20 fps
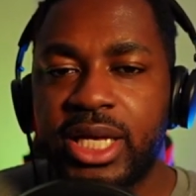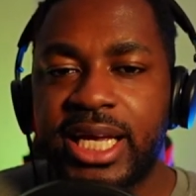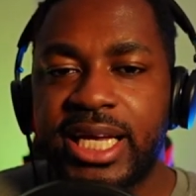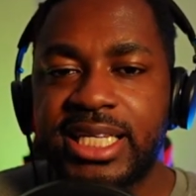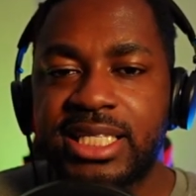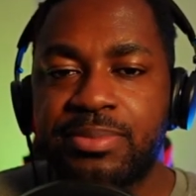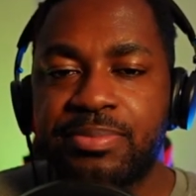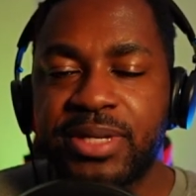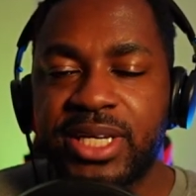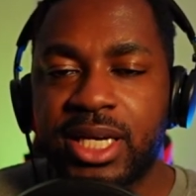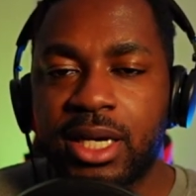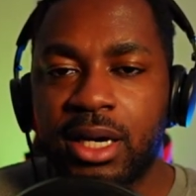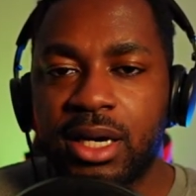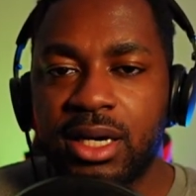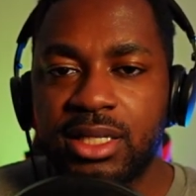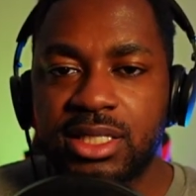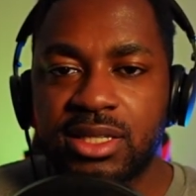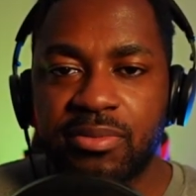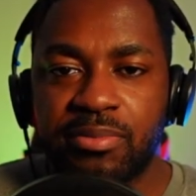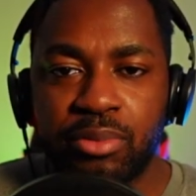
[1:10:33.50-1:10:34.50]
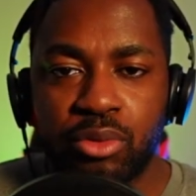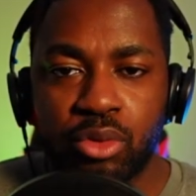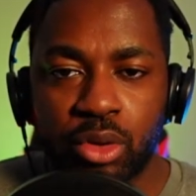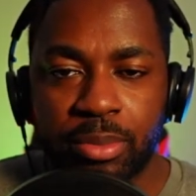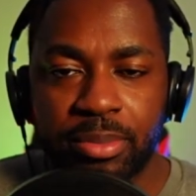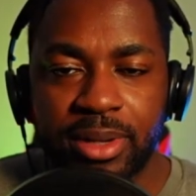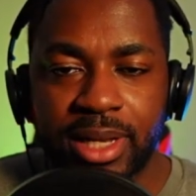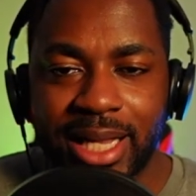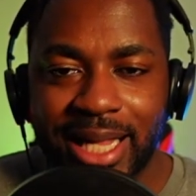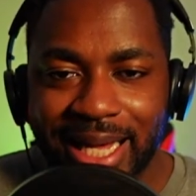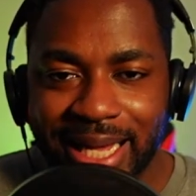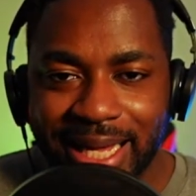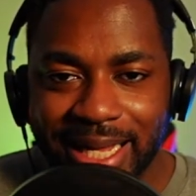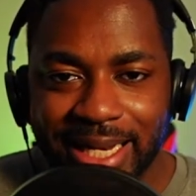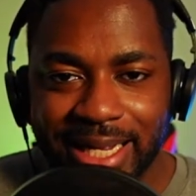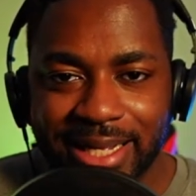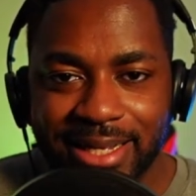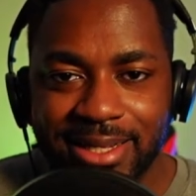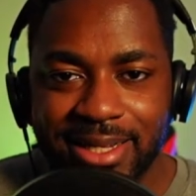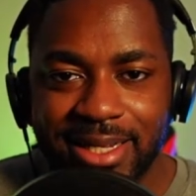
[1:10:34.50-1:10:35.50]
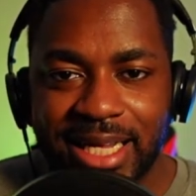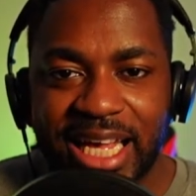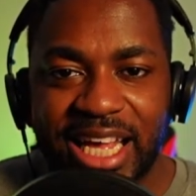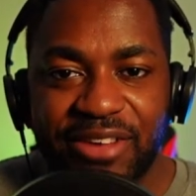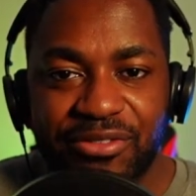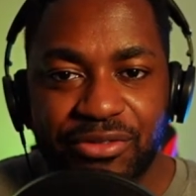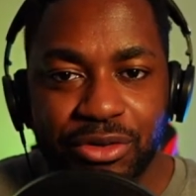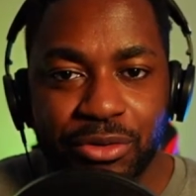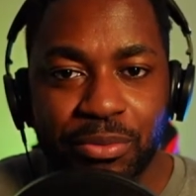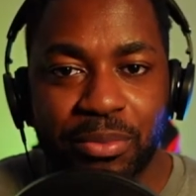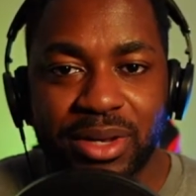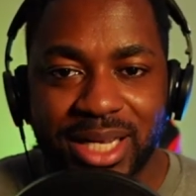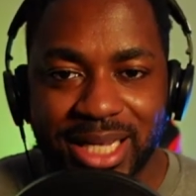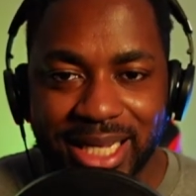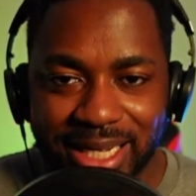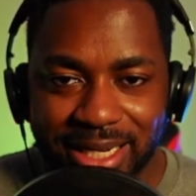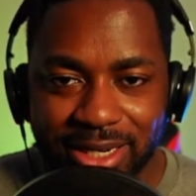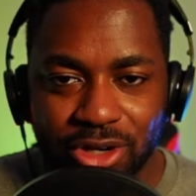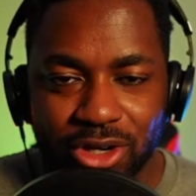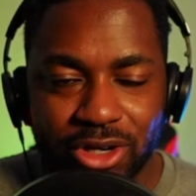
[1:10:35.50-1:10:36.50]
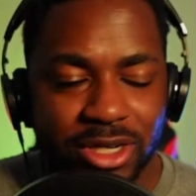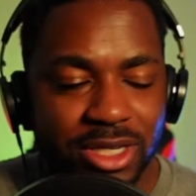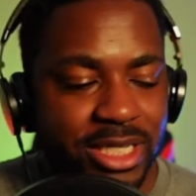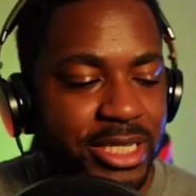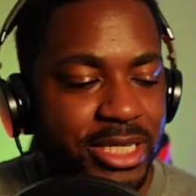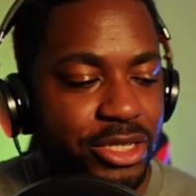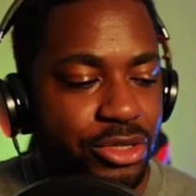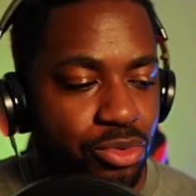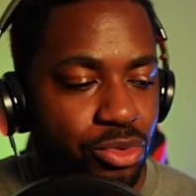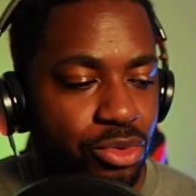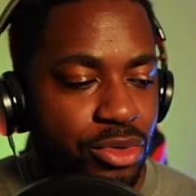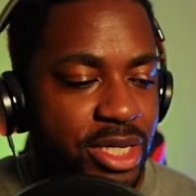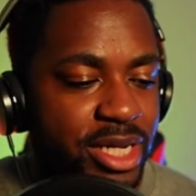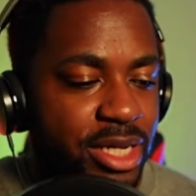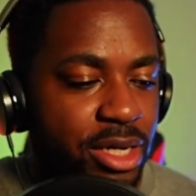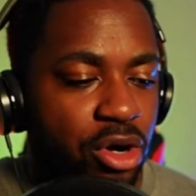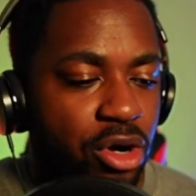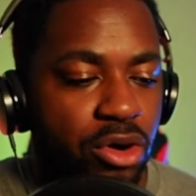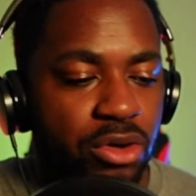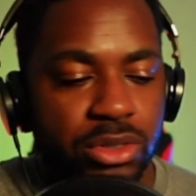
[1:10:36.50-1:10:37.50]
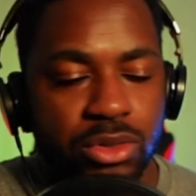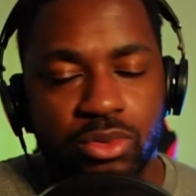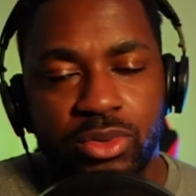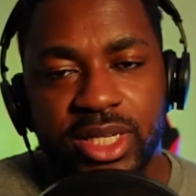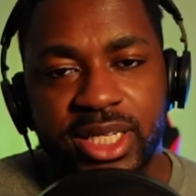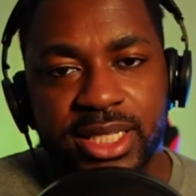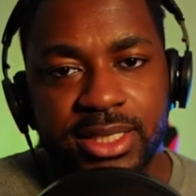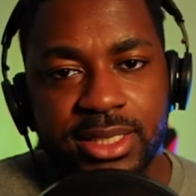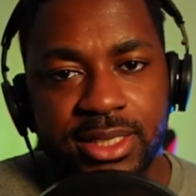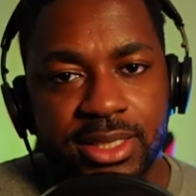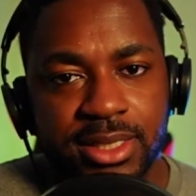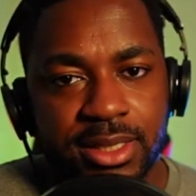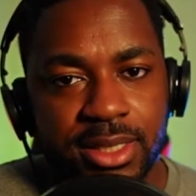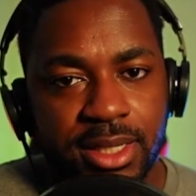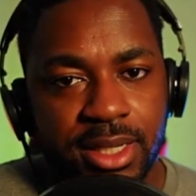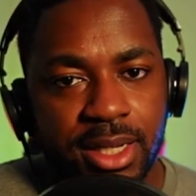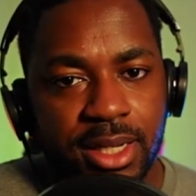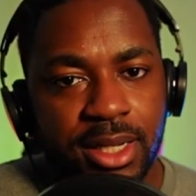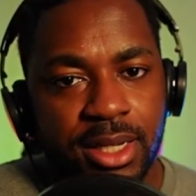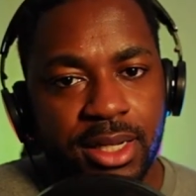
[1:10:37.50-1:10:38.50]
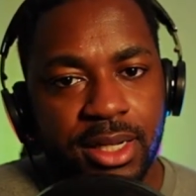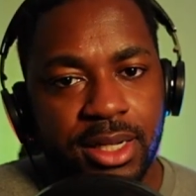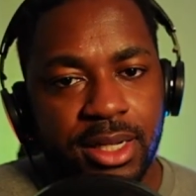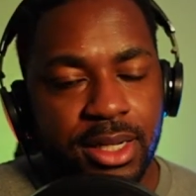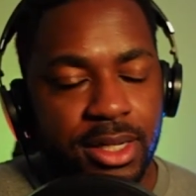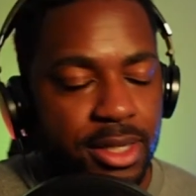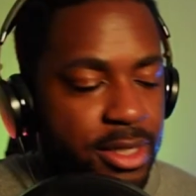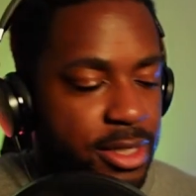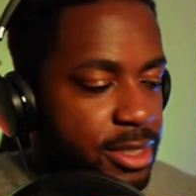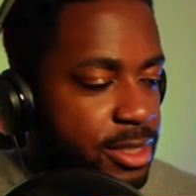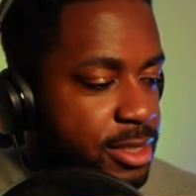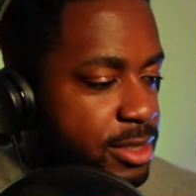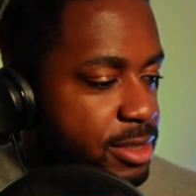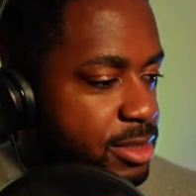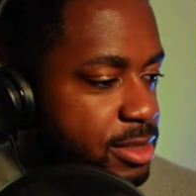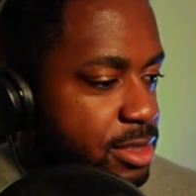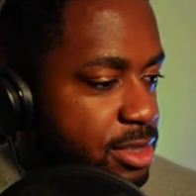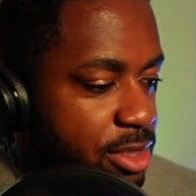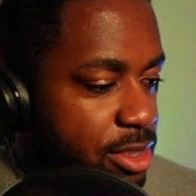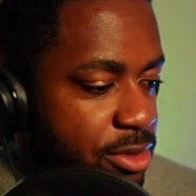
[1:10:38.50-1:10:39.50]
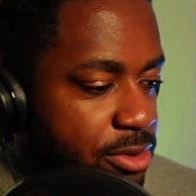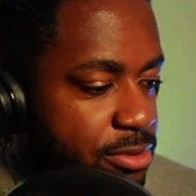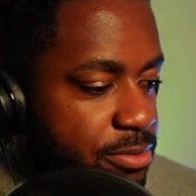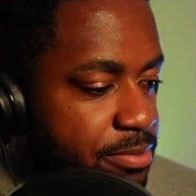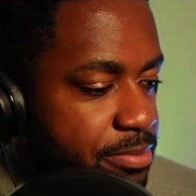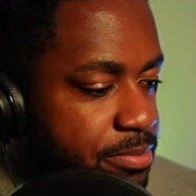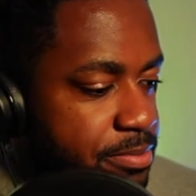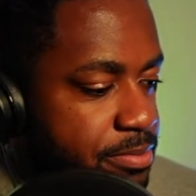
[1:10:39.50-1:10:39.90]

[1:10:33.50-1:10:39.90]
is because of poor planning. If you plan early, you will hit all the wickets. So